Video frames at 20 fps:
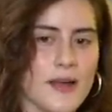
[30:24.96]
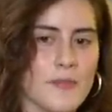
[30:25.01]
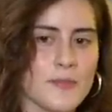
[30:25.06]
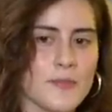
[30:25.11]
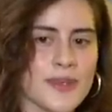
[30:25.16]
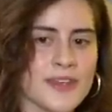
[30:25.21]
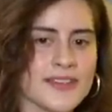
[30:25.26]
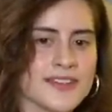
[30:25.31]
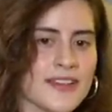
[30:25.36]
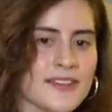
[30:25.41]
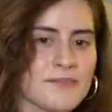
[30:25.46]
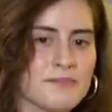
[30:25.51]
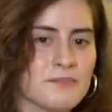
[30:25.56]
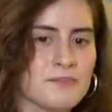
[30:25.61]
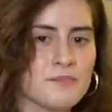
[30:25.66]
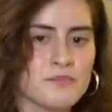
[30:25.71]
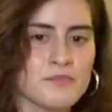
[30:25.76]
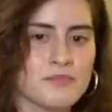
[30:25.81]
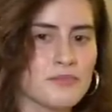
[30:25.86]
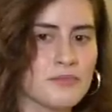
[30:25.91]
Because I
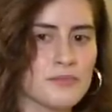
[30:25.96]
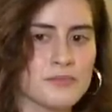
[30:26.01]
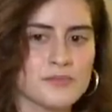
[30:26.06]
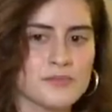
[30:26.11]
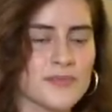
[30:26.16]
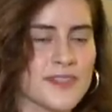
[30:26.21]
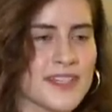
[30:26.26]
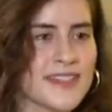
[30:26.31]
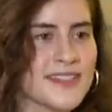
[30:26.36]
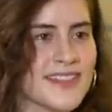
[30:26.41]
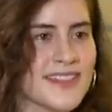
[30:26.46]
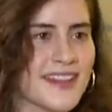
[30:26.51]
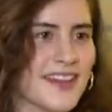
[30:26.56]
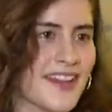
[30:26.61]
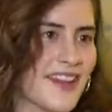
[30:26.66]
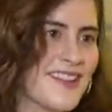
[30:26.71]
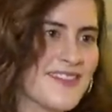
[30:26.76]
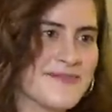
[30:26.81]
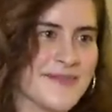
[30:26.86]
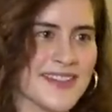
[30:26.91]
didn't take
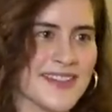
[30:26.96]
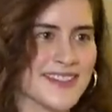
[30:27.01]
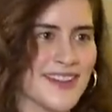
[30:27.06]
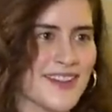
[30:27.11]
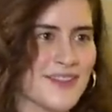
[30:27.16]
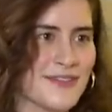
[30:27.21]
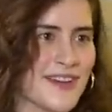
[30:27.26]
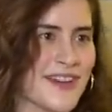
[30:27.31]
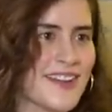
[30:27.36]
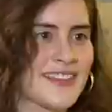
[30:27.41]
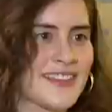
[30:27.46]
care of myself, right?